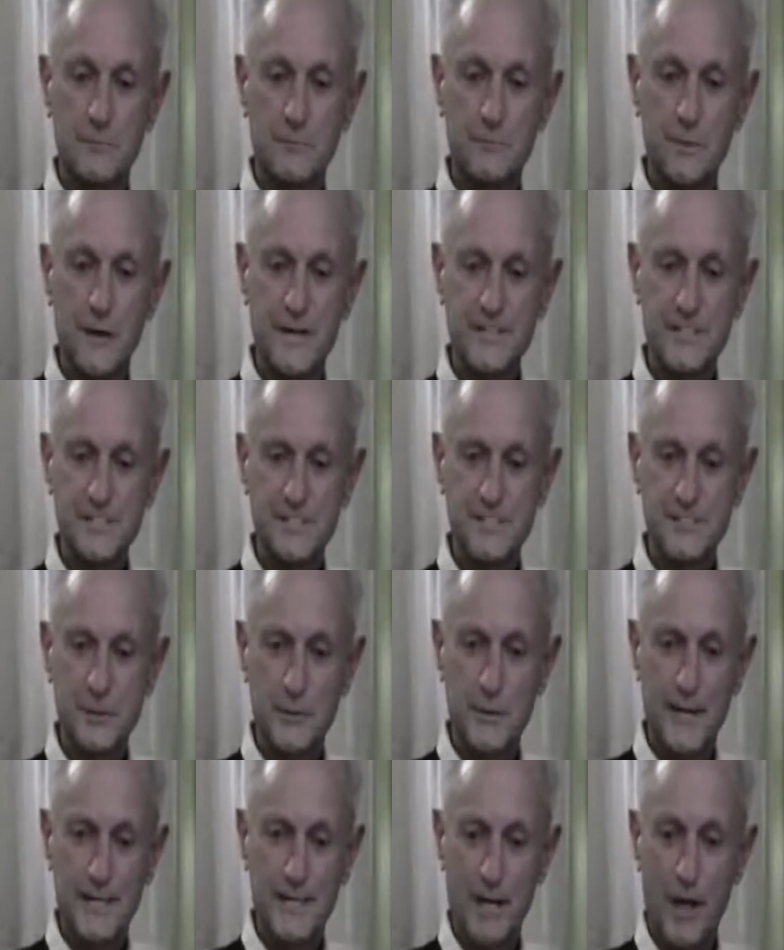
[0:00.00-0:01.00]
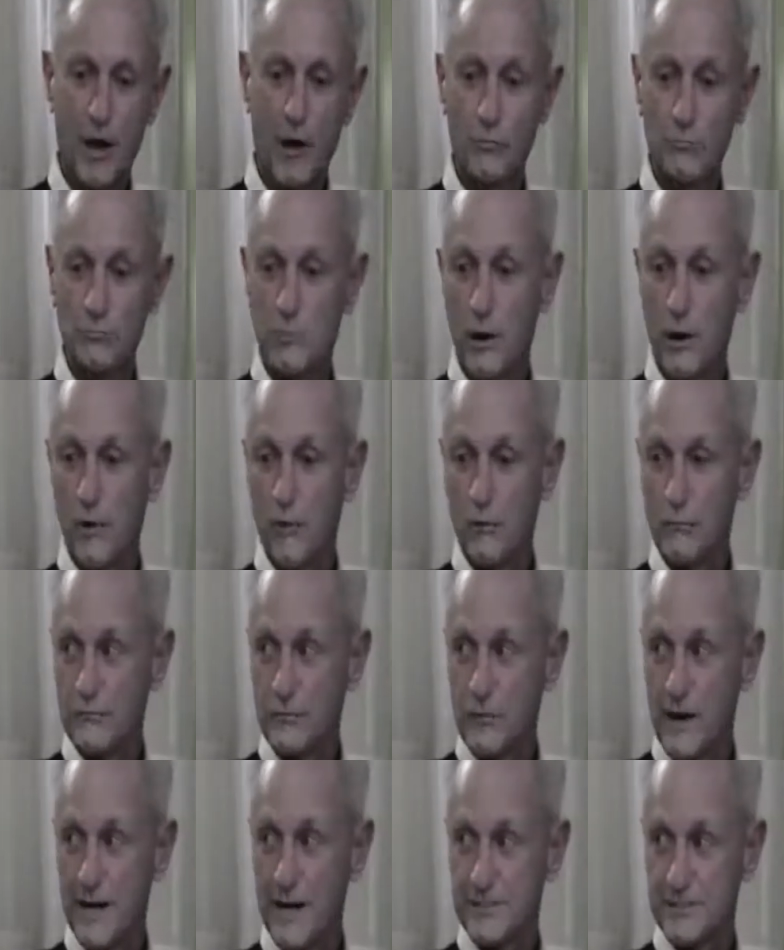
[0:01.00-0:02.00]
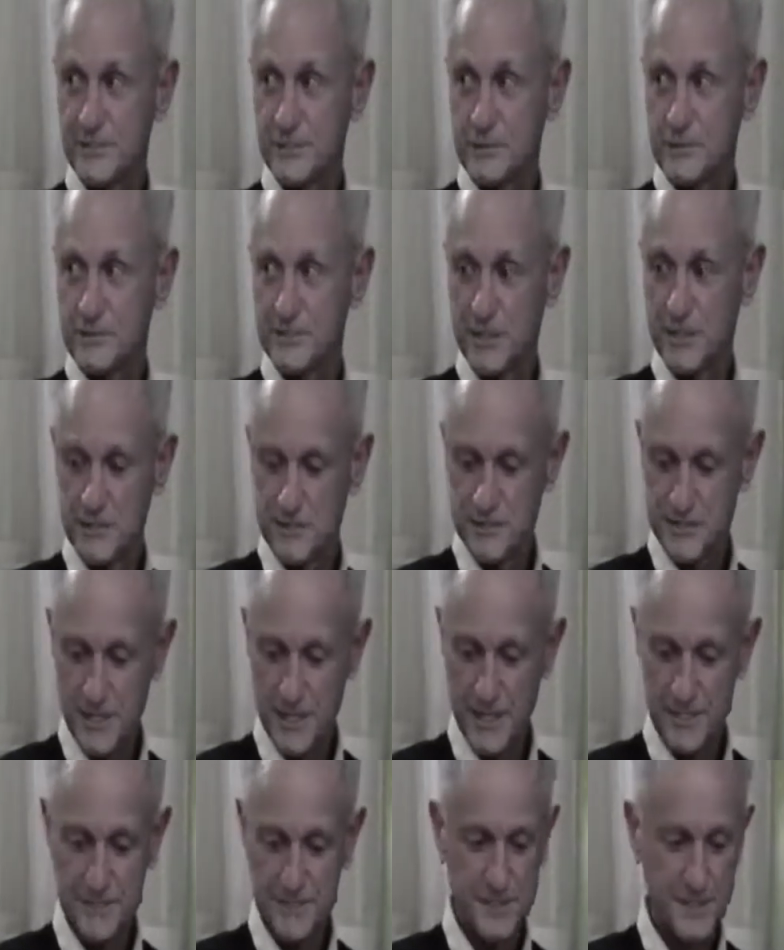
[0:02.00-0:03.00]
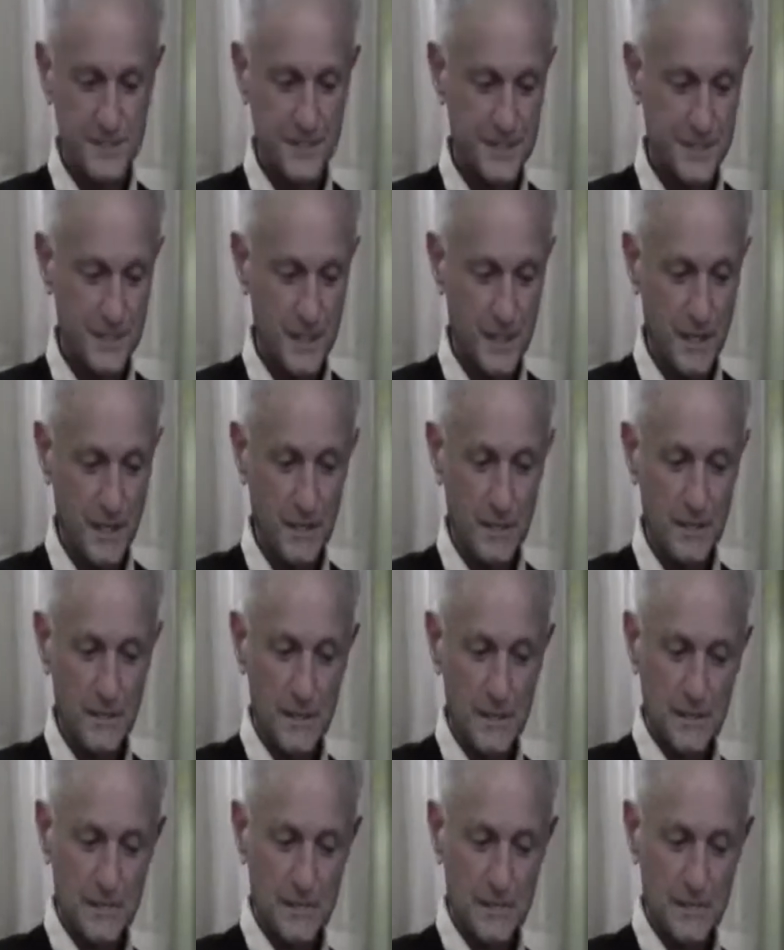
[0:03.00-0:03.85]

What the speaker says: patients who had long bone fractures, such as the